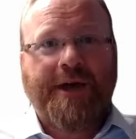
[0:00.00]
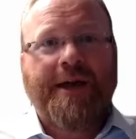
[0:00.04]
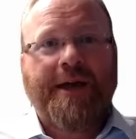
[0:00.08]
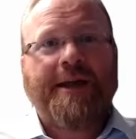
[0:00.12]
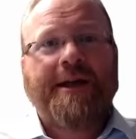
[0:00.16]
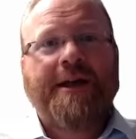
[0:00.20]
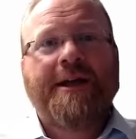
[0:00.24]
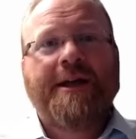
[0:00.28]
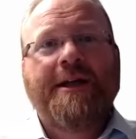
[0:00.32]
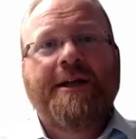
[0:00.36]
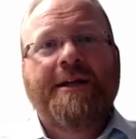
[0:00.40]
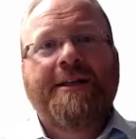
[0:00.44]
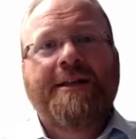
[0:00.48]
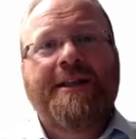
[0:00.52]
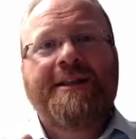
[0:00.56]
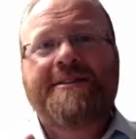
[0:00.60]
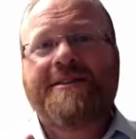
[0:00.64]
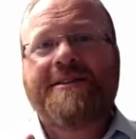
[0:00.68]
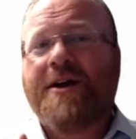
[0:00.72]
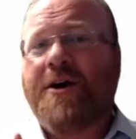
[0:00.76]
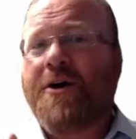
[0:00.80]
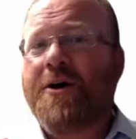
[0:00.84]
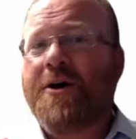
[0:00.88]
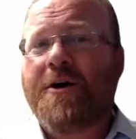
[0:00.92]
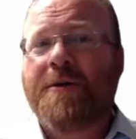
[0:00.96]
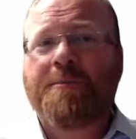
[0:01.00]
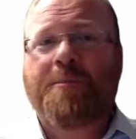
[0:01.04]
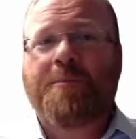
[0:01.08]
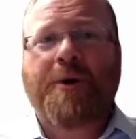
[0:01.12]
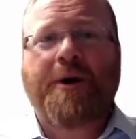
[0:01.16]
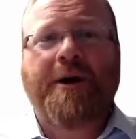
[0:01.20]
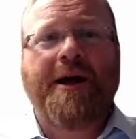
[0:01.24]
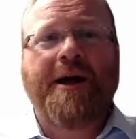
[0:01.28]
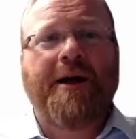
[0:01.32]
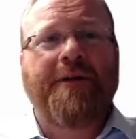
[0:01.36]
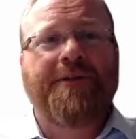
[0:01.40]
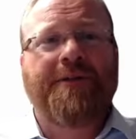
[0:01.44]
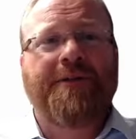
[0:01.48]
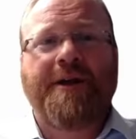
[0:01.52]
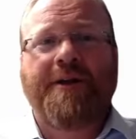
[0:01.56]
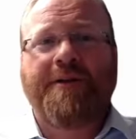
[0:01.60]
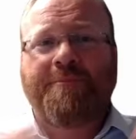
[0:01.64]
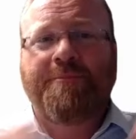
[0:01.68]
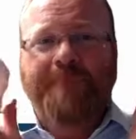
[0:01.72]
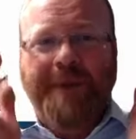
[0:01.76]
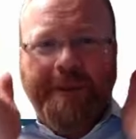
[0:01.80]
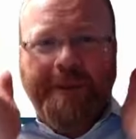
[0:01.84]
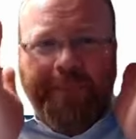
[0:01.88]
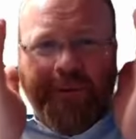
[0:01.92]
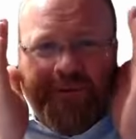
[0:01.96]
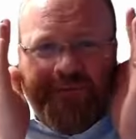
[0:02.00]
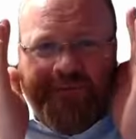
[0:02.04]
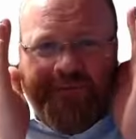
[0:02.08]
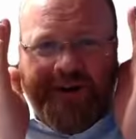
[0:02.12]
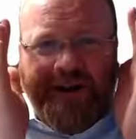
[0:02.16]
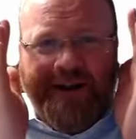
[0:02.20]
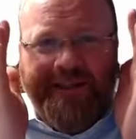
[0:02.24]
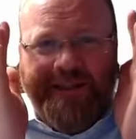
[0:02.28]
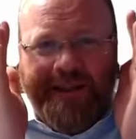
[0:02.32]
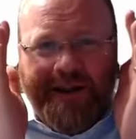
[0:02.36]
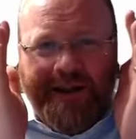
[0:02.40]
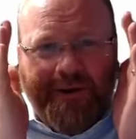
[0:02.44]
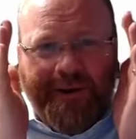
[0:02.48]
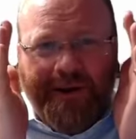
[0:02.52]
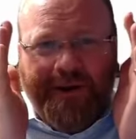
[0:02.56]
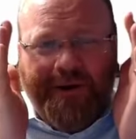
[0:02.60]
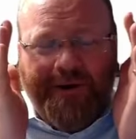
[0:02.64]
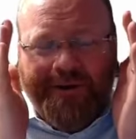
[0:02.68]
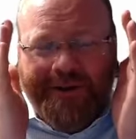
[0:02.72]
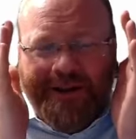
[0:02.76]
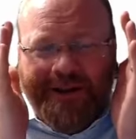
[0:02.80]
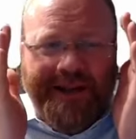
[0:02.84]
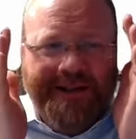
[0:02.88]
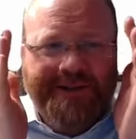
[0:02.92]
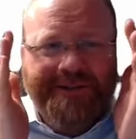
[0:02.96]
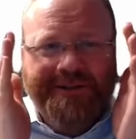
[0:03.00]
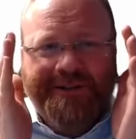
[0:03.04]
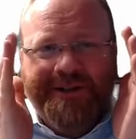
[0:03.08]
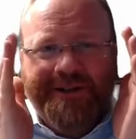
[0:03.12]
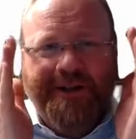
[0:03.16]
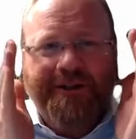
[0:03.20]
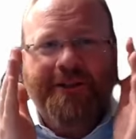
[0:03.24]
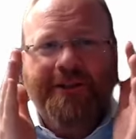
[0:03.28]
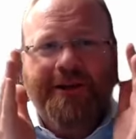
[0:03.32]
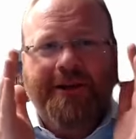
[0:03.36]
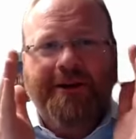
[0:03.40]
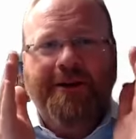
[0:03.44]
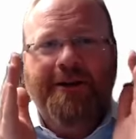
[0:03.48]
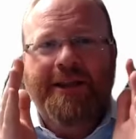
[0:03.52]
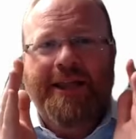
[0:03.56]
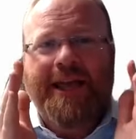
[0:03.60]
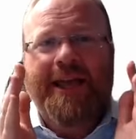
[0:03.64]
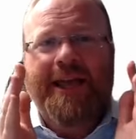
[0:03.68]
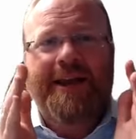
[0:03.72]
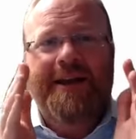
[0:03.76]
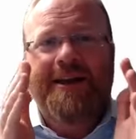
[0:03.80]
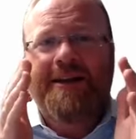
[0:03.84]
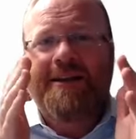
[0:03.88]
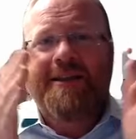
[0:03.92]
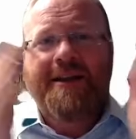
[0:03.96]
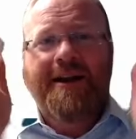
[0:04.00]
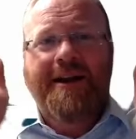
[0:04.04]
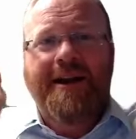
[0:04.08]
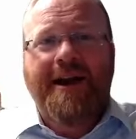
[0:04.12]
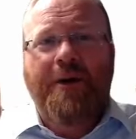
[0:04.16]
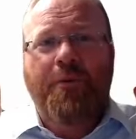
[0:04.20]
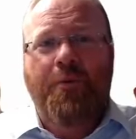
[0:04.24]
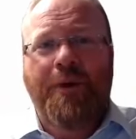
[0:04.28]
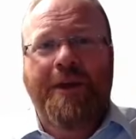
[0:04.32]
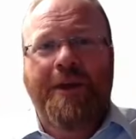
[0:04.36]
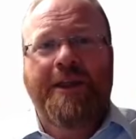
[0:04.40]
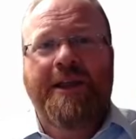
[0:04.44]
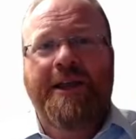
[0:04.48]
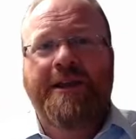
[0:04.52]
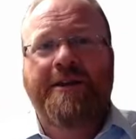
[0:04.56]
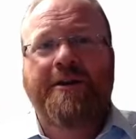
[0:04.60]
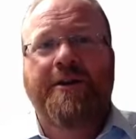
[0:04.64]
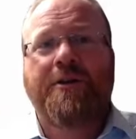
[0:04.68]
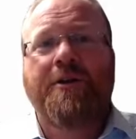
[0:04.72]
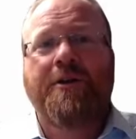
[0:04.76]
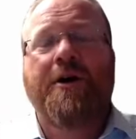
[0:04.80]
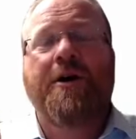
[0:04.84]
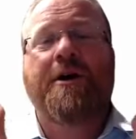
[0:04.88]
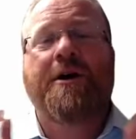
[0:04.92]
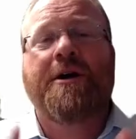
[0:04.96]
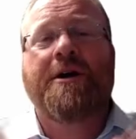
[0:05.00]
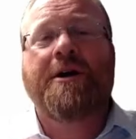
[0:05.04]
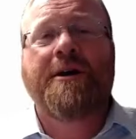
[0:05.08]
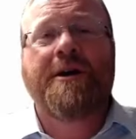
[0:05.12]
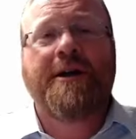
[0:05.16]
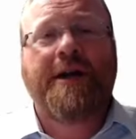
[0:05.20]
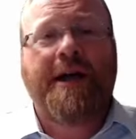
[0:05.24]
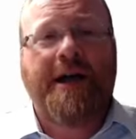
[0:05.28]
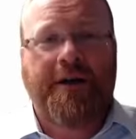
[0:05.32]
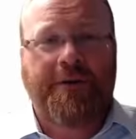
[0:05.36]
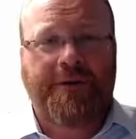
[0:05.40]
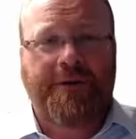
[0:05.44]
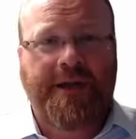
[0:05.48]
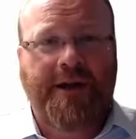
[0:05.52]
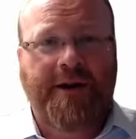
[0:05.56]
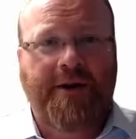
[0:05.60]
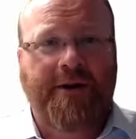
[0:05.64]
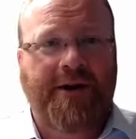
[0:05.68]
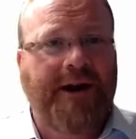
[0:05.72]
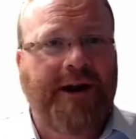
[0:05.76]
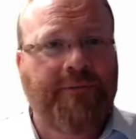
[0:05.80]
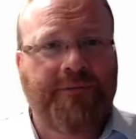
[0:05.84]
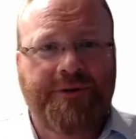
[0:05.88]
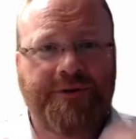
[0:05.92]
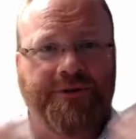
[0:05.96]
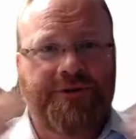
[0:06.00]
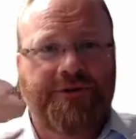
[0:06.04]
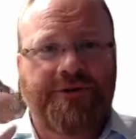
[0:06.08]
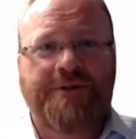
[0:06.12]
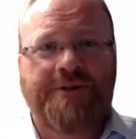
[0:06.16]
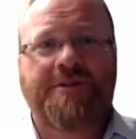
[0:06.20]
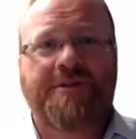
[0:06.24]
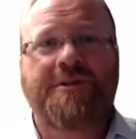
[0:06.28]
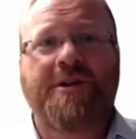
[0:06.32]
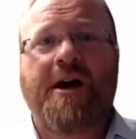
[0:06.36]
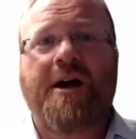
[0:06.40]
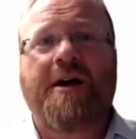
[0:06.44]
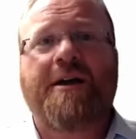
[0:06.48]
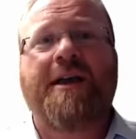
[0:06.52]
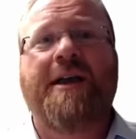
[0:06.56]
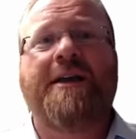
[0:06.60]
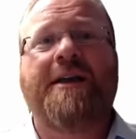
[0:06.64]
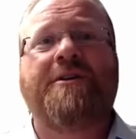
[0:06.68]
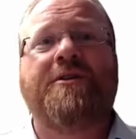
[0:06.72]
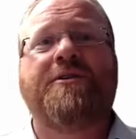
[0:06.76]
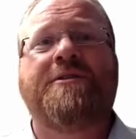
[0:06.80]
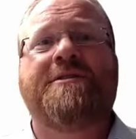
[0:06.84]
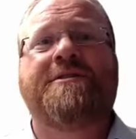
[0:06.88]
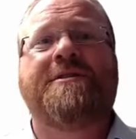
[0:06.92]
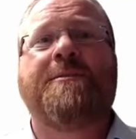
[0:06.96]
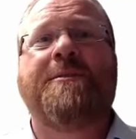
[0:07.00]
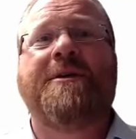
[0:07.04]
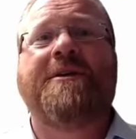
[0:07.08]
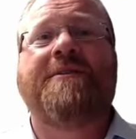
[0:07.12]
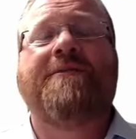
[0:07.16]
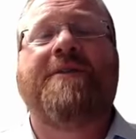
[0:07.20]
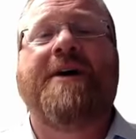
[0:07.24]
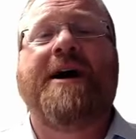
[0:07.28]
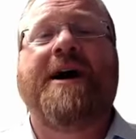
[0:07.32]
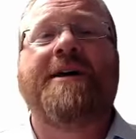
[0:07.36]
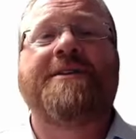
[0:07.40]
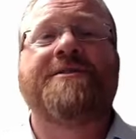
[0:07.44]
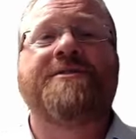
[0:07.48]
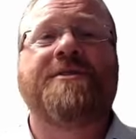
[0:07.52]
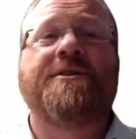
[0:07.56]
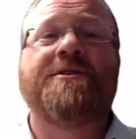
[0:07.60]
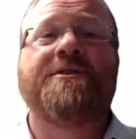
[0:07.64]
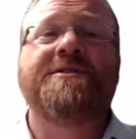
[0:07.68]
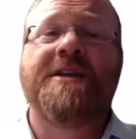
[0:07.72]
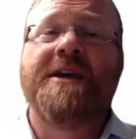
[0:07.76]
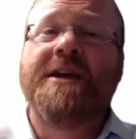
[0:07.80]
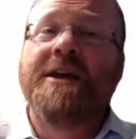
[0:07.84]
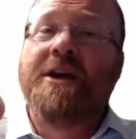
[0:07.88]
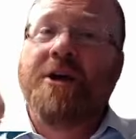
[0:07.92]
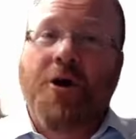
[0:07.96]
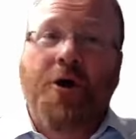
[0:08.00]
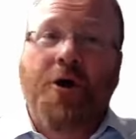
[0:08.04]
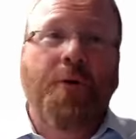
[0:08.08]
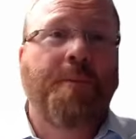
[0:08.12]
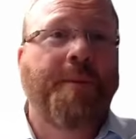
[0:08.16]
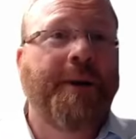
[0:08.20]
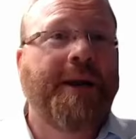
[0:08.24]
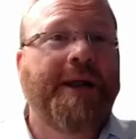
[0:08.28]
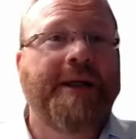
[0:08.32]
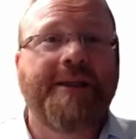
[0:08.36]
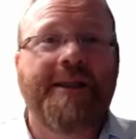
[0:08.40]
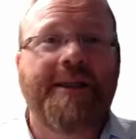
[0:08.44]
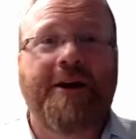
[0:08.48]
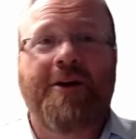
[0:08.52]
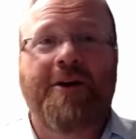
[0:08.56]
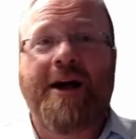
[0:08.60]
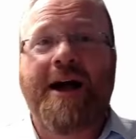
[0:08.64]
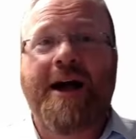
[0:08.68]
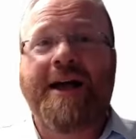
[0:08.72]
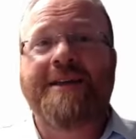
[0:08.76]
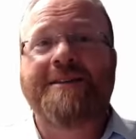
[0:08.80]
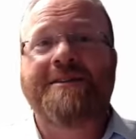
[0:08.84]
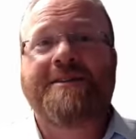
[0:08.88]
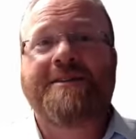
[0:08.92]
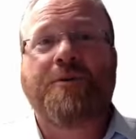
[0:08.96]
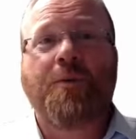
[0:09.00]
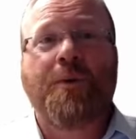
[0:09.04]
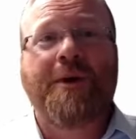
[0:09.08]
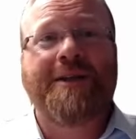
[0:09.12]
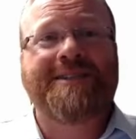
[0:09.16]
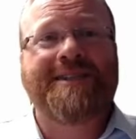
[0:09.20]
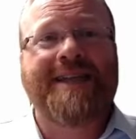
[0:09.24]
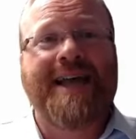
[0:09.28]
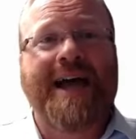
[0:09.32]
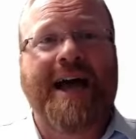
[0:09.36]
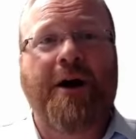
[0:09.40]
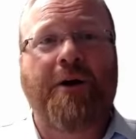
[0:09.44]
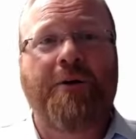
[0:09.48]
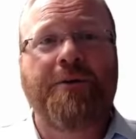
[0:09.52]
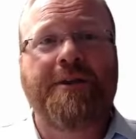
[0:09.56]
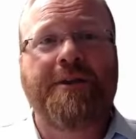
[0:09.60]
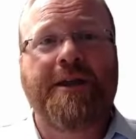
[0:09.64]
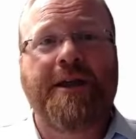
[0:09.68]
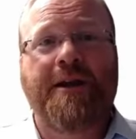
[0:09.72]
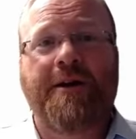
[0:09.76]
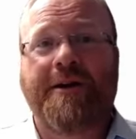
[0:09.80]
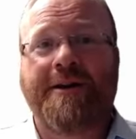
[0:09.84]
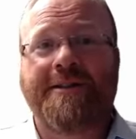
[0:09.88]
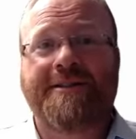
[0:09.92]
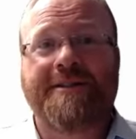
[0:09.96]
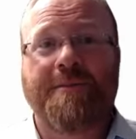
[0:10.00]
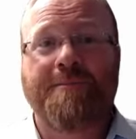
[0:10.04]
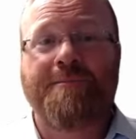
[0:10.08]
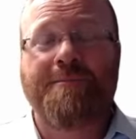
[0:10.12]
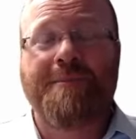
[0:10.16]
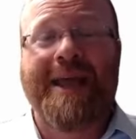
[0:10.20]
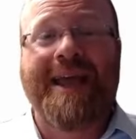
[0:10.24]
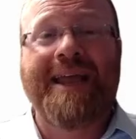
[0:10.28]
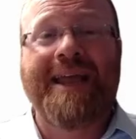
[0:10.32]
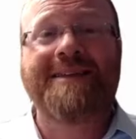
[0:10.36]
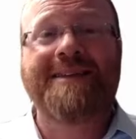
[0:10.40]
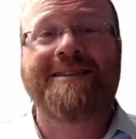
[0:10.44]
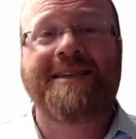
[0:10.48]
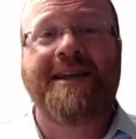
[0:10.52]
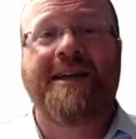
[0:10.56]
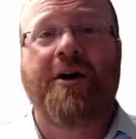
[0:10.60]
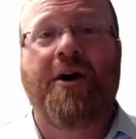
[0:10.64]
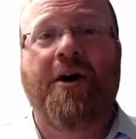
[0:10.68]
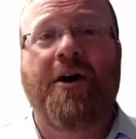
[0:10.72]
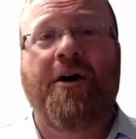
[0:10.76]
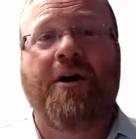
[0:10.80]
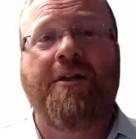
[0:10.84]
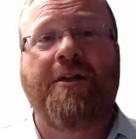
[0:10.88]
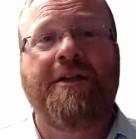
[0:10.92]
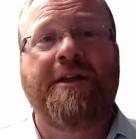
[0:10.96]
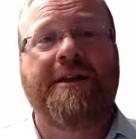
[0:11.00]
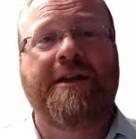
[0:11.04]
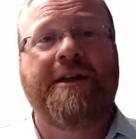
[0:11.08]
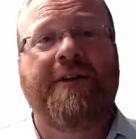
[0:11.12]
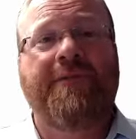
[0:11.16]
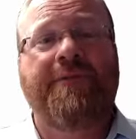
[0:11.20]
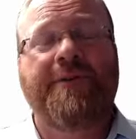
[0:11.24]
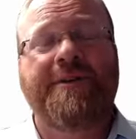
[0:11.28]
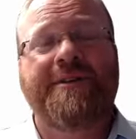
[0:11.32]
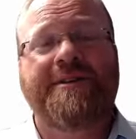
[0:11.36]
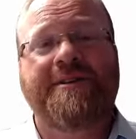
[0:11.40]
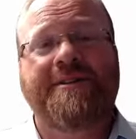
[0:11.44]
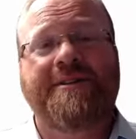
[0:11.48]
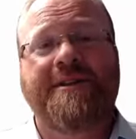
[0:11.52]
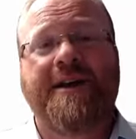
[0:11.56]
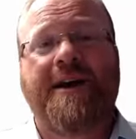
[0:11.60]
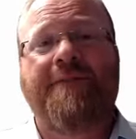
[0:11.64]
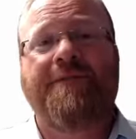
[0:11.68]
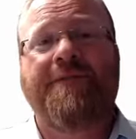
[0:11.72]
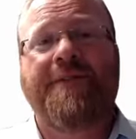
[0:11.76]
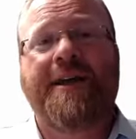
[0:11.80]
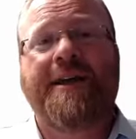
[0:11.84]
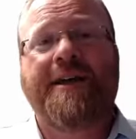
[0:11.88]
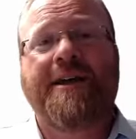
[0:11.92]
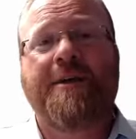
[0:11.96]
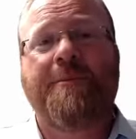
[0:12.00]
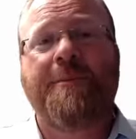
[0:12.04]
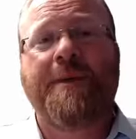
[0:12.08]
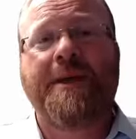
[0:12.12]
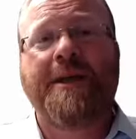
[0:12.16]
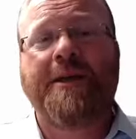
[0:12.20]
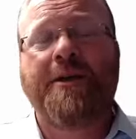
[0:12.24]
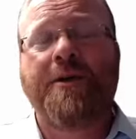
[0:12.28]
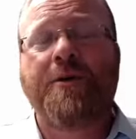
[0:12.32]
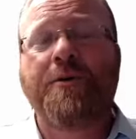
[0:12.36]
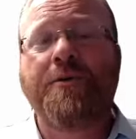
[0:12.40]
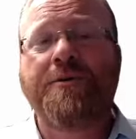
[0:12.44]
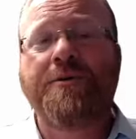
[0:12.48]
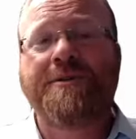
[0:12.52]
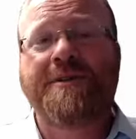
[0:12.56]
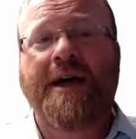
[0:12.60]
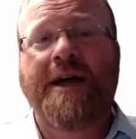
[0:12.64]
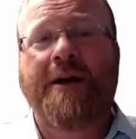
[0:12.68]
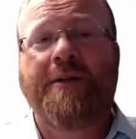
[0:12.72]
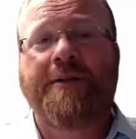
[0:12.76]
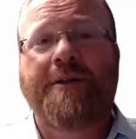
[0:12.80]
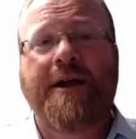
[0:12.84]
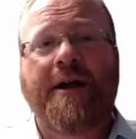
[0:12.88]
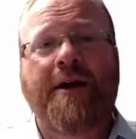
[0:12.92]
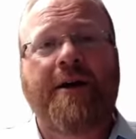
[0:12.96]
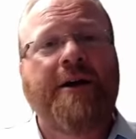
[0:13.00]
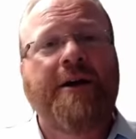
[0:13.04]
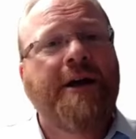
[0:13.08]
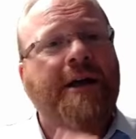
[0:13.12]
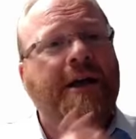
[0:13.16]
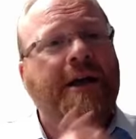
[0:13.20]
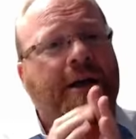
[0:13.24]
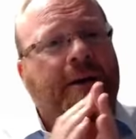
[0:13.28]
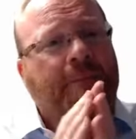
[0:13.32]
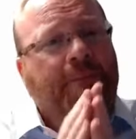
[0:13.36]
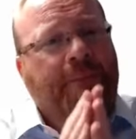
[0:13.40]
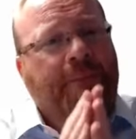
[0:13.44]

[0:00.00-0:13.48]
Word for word: Okay. That's the hard part out there. People find their little niche, their little lane, and they're not willing to look out there. I was just talking to some advisors, opening their eyes to what's out there. It's amazing all the different stuff that can be used out there.